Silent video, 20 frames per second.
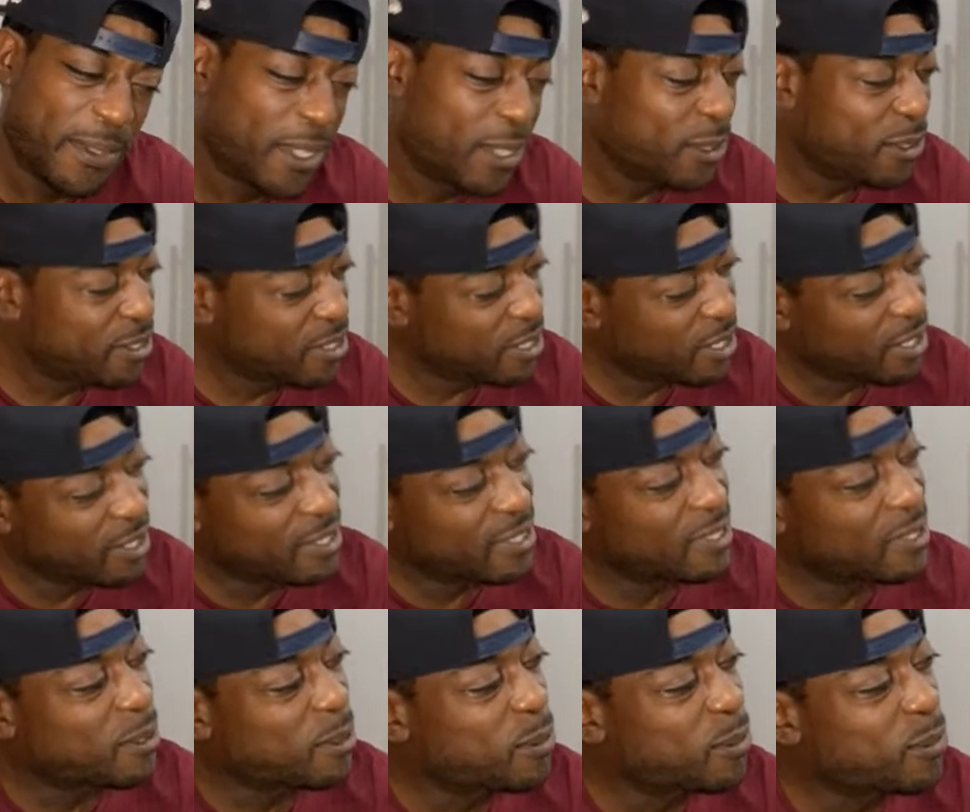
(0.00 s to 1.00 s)
And you say
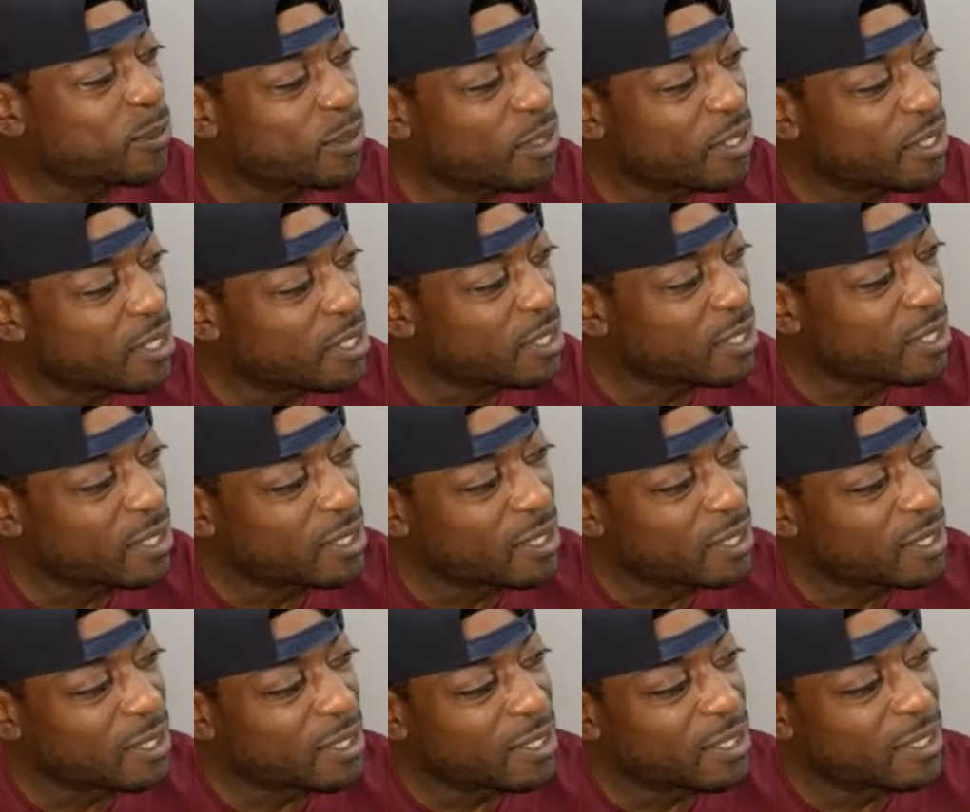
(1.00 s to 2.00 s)
to them,
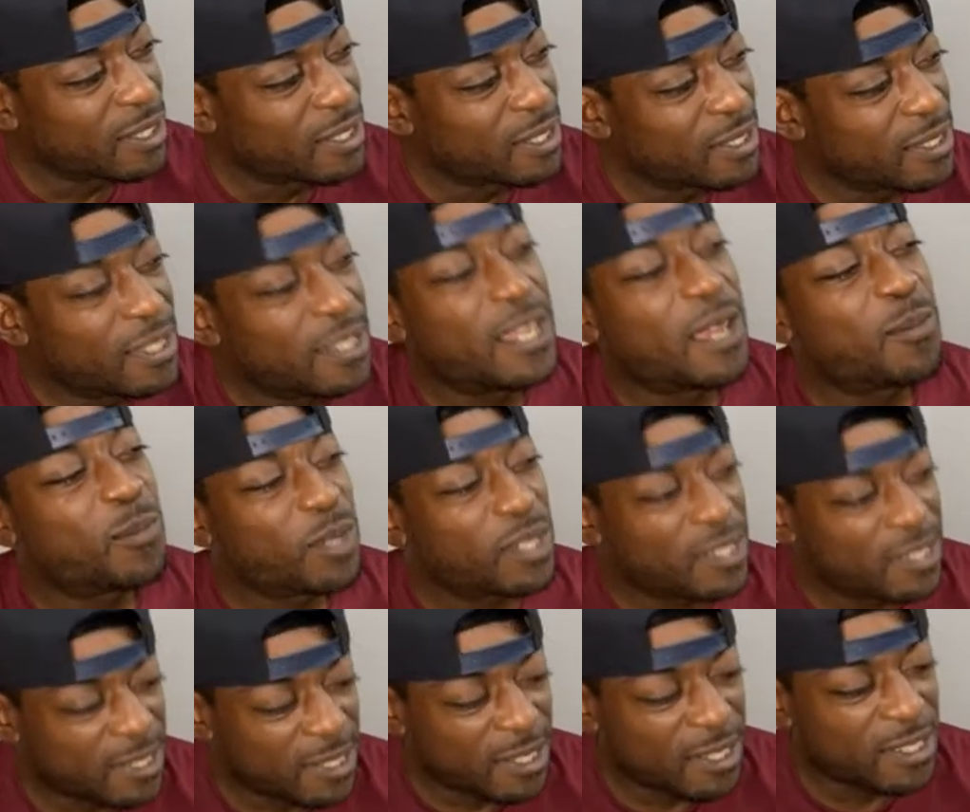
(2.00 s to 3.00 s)
did that
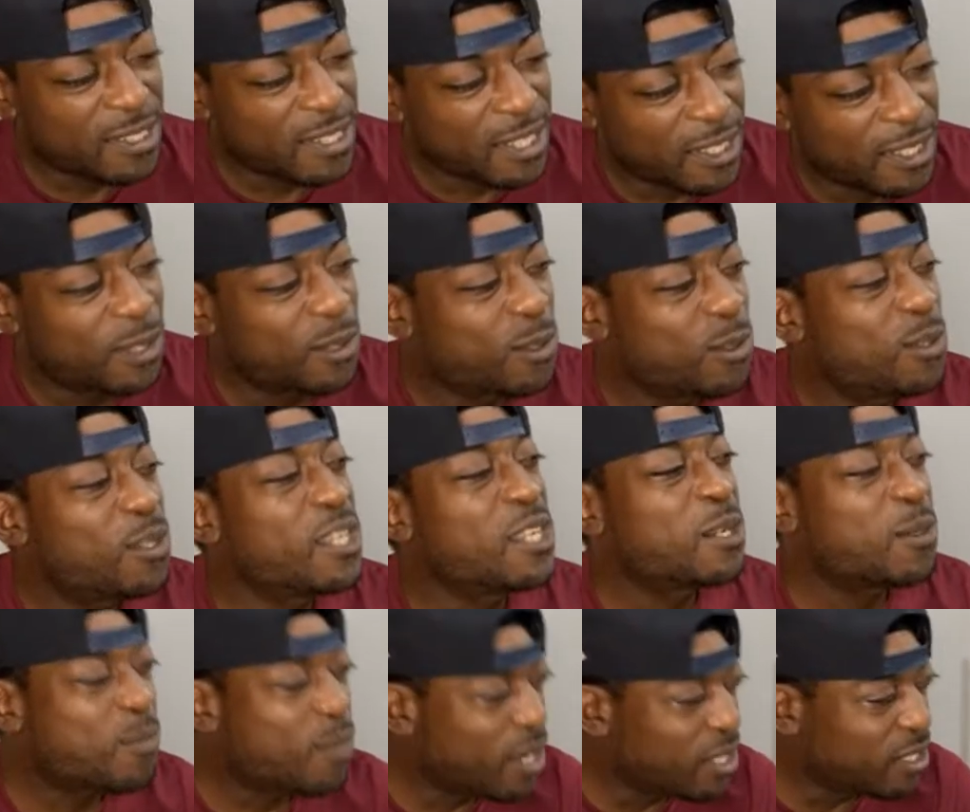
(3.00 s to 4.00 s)
make sense? Like, did you
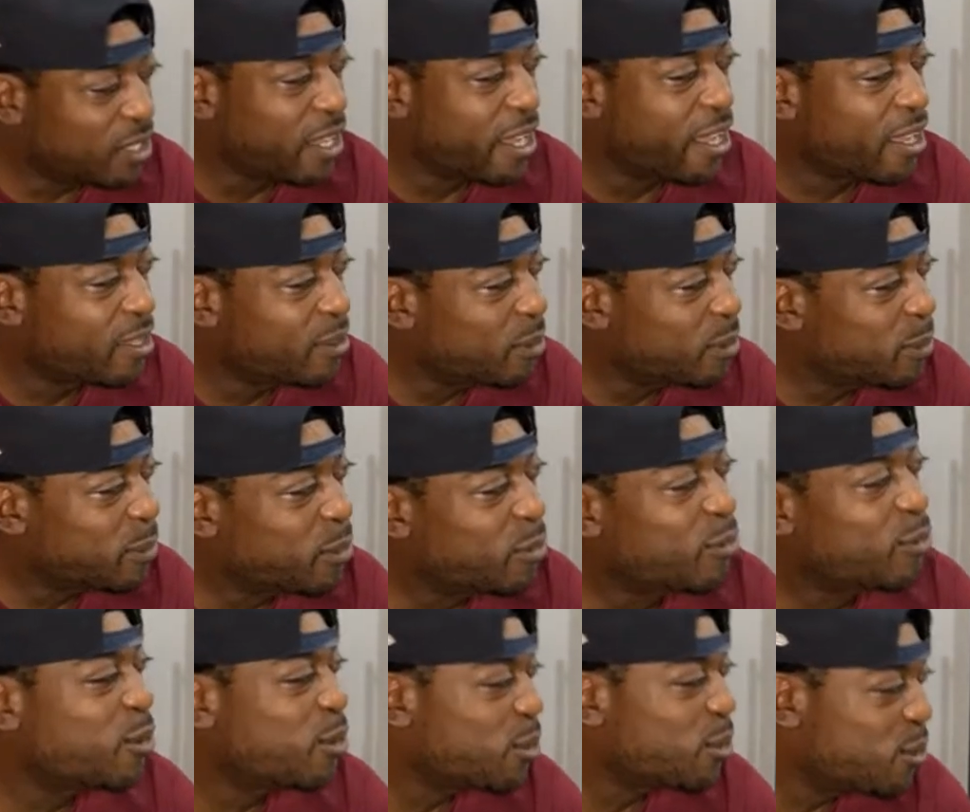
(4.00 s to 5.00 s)
think about that
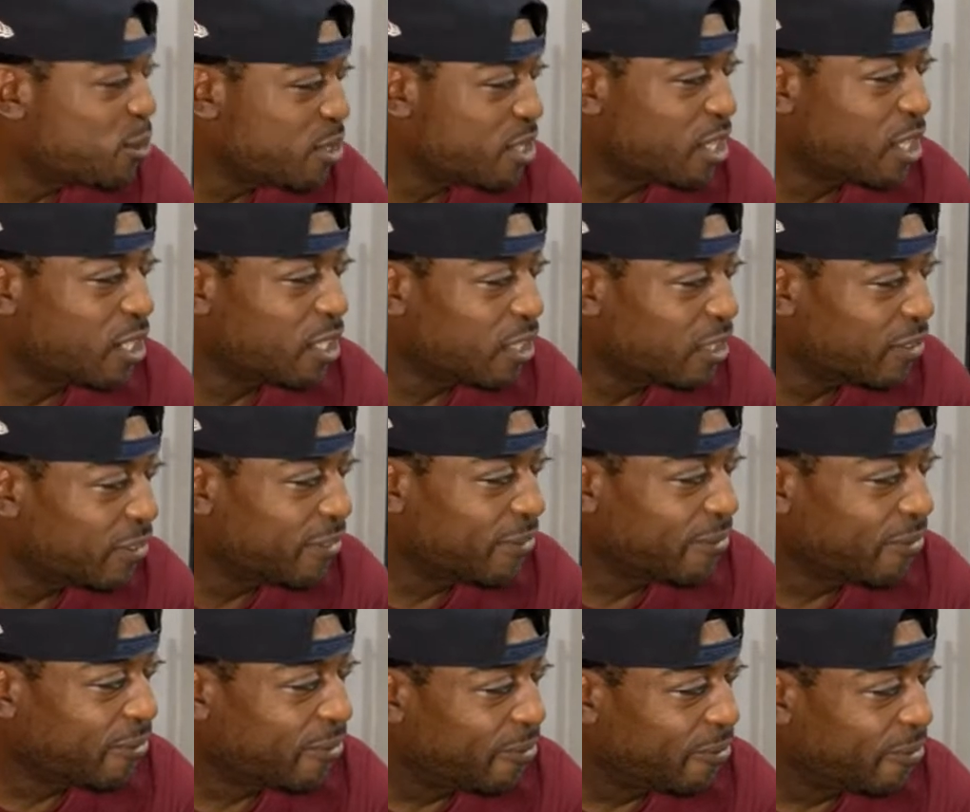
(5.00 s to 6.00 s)
before you said it?
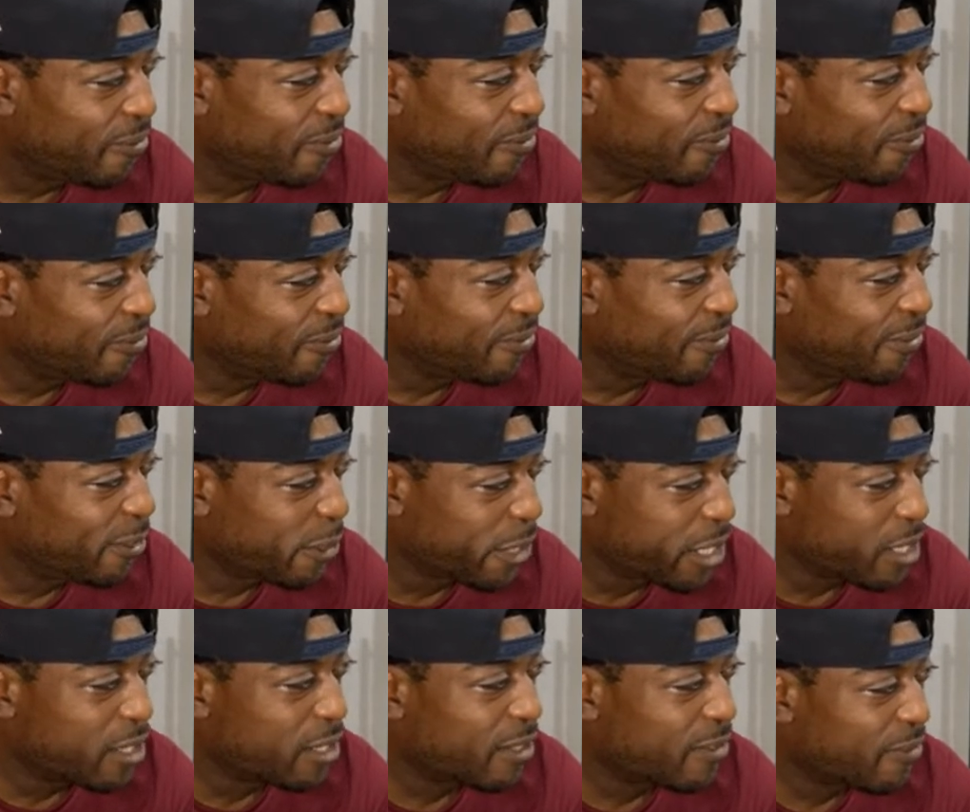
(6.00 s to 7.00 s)

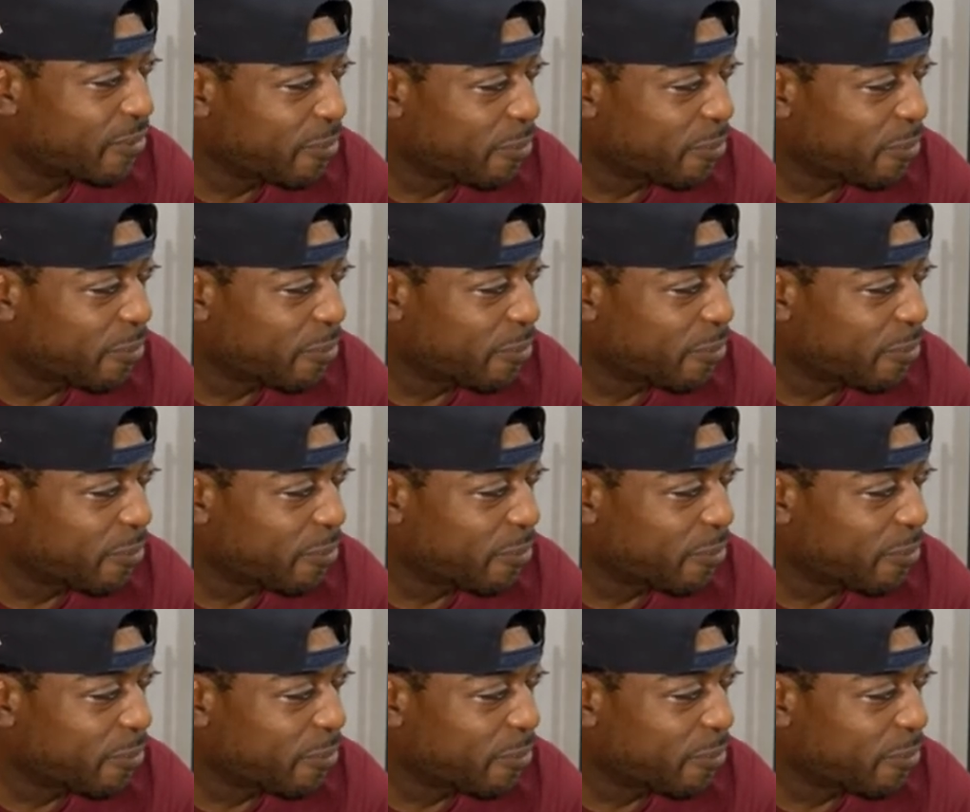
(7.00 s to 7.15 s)
Right?